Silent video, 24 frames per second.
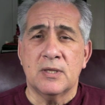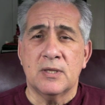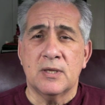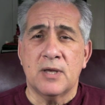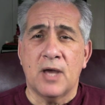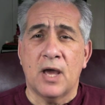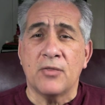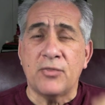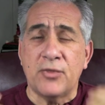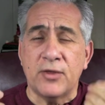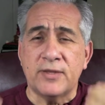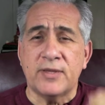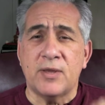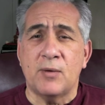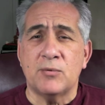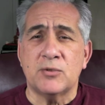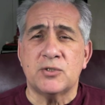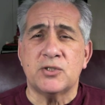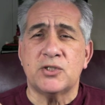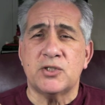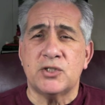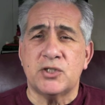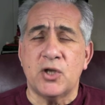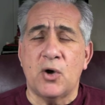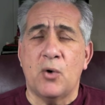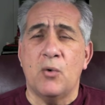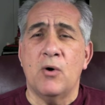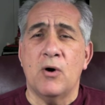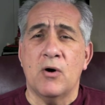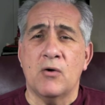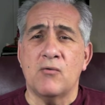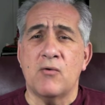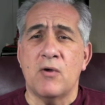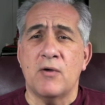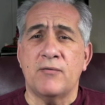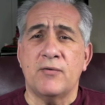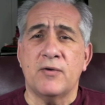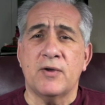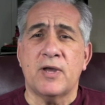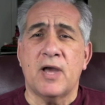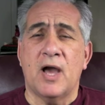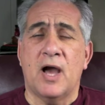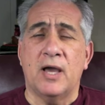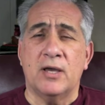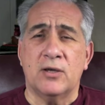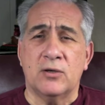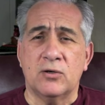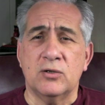I think it was so horrific
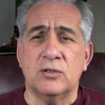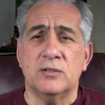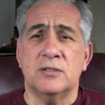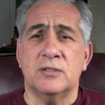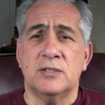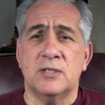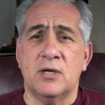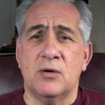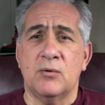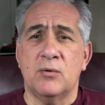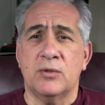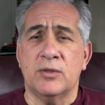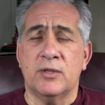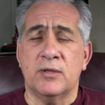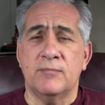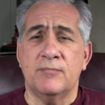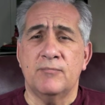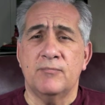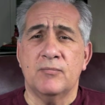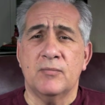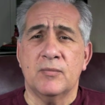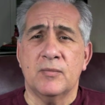I couldn't deal with it.